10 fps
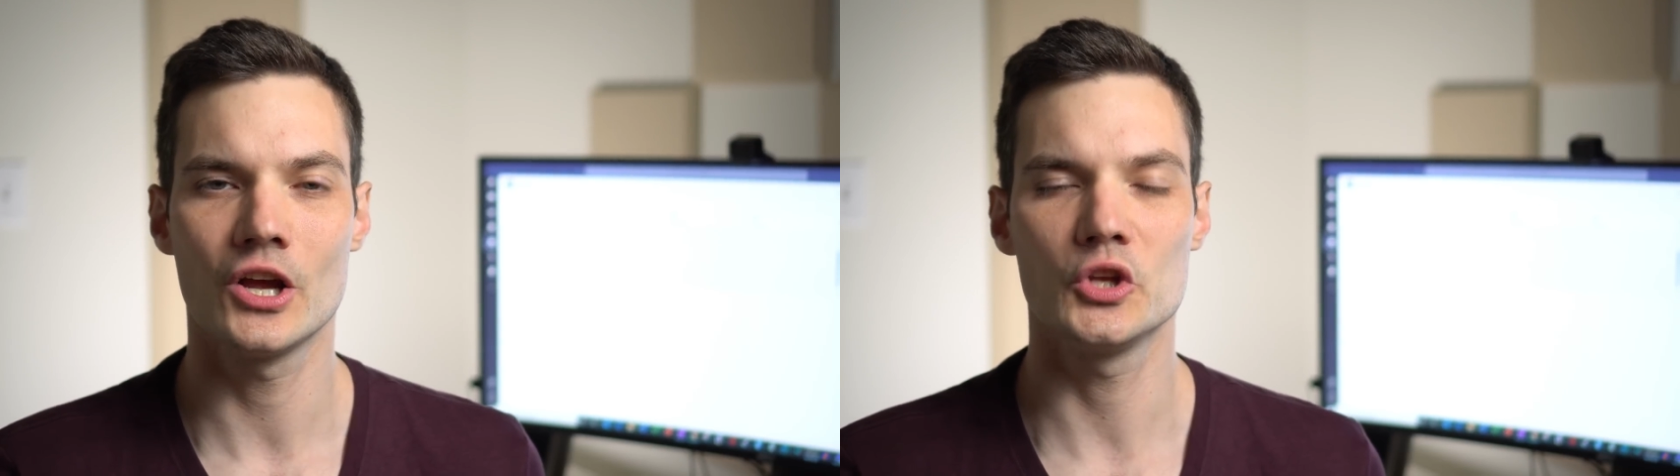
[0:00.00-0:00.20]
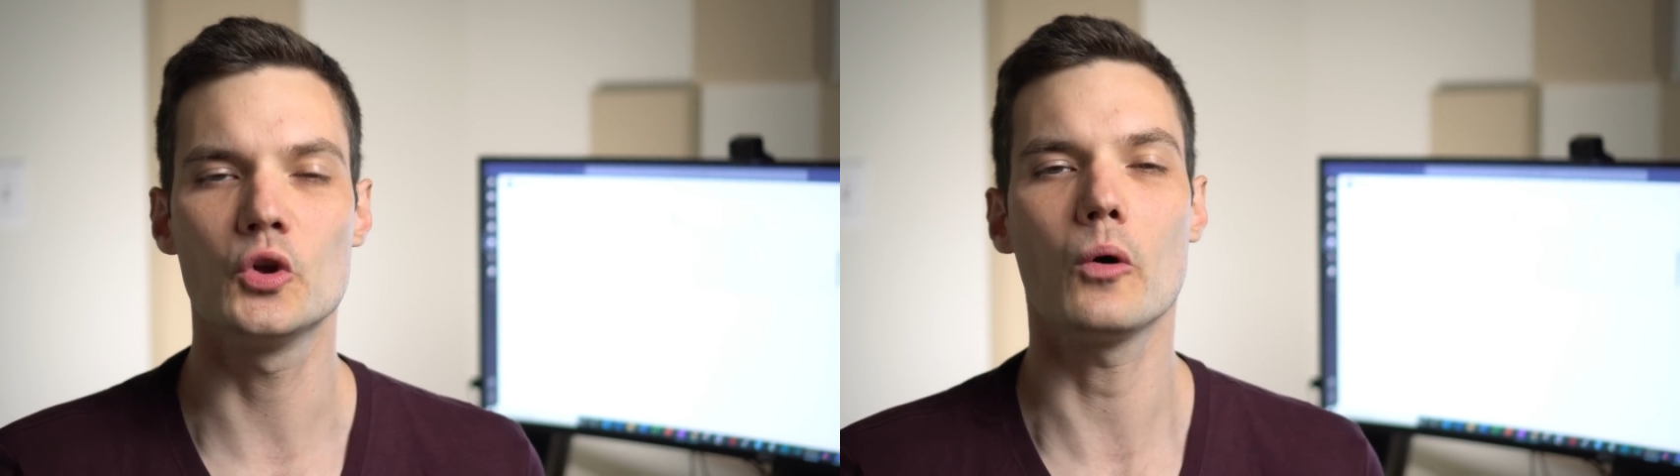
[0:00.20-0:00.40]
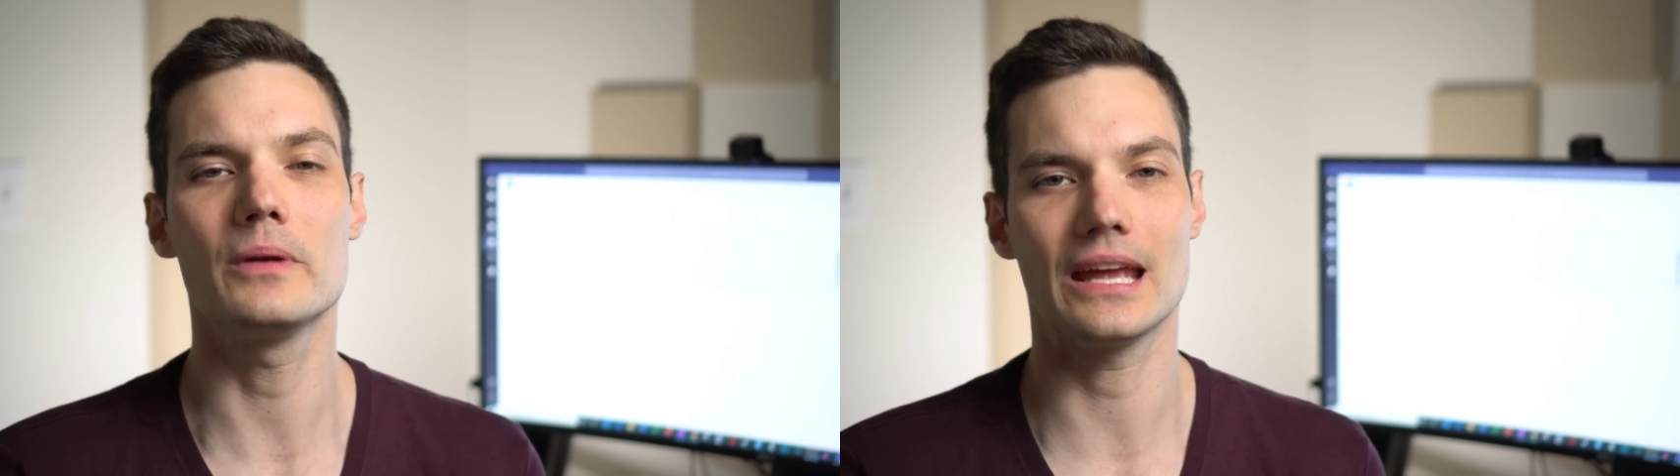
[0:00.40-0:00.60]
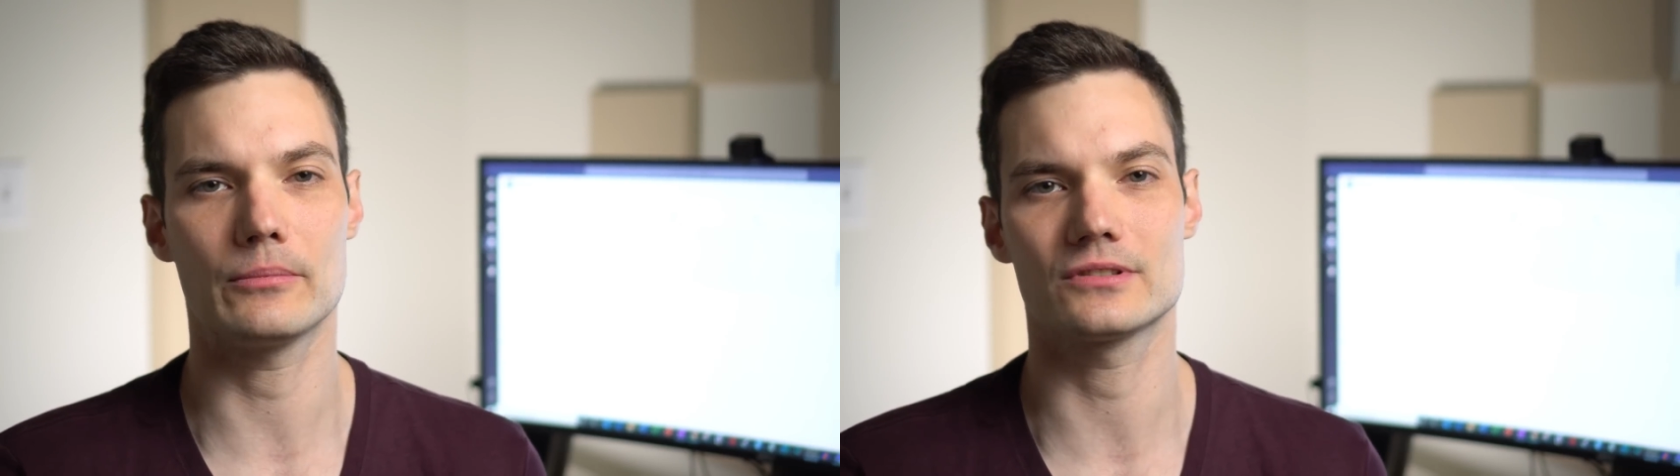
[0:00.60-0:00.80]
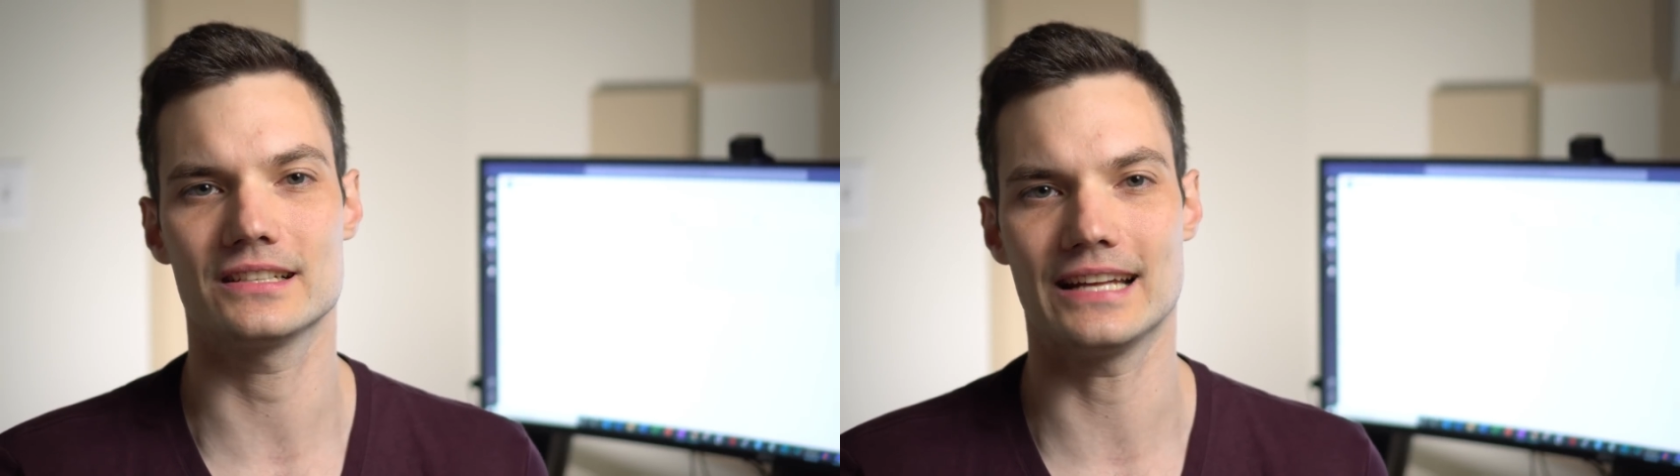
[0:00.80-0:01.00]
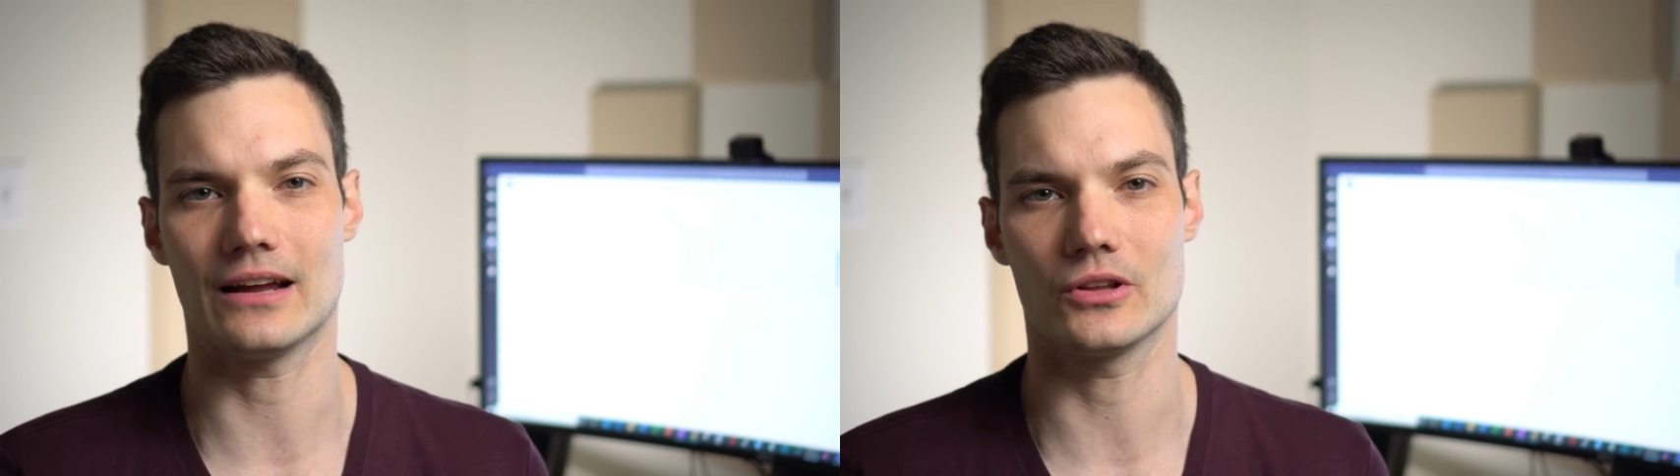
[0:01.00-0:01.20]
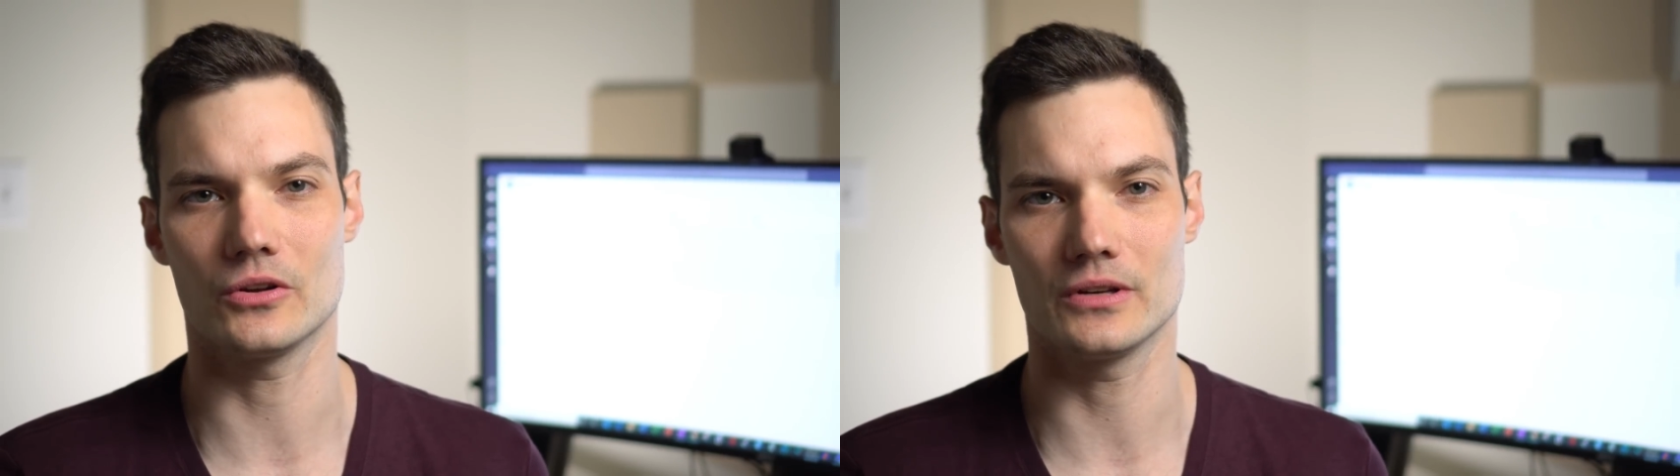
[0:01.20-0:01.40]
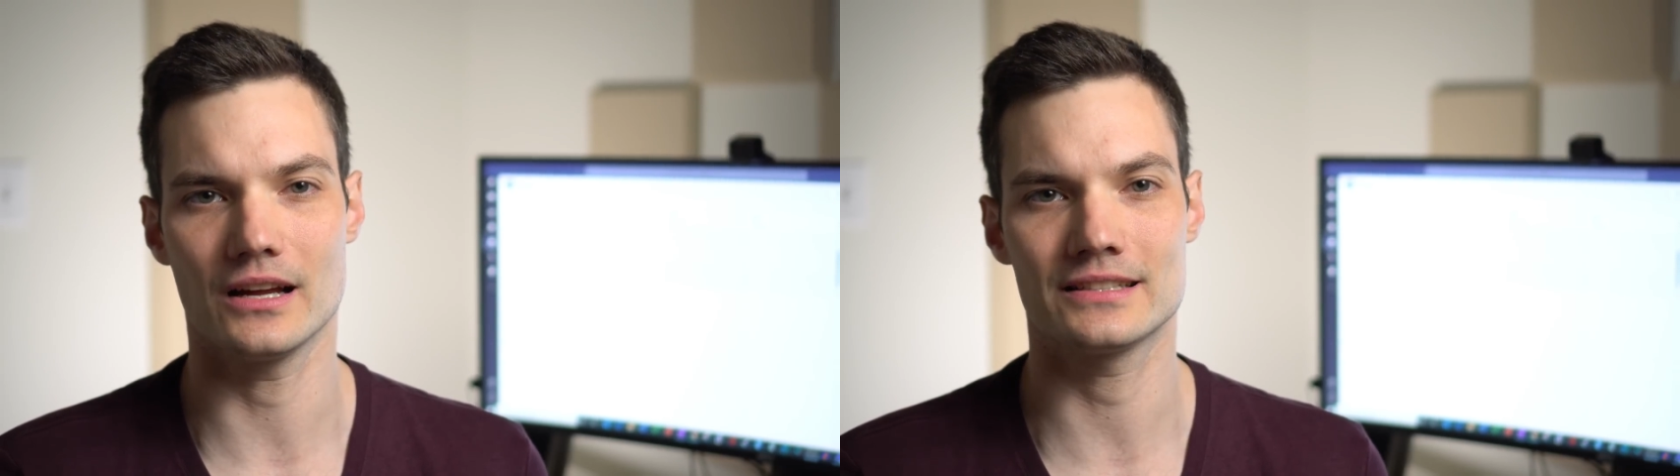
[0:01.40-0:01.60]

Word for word: you'll be able to download